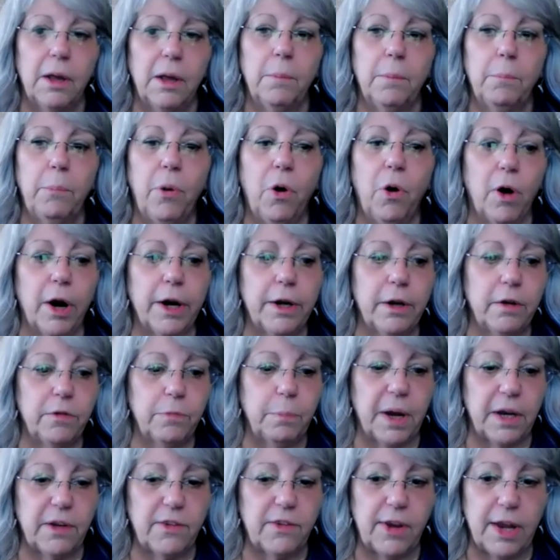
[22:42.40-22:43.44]
Part of
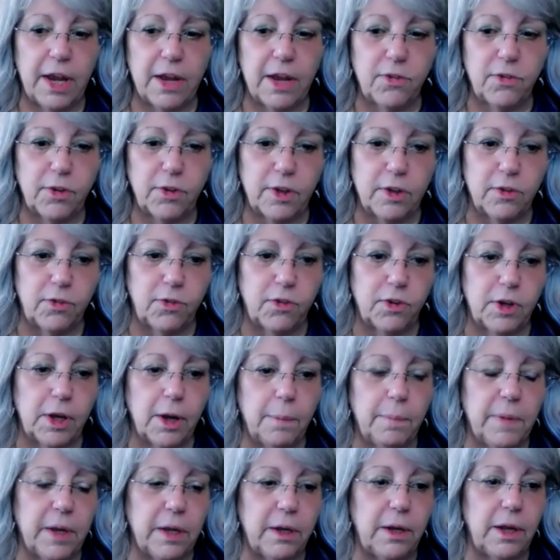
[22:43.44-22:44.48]
my task is to
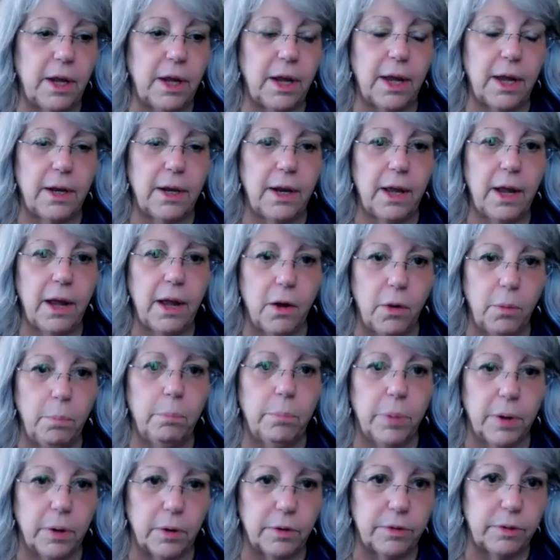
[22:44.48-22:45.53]
come in and help
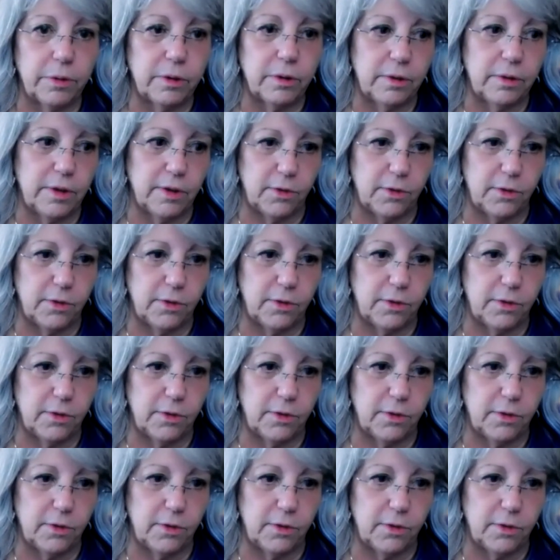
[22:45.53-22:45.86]
birth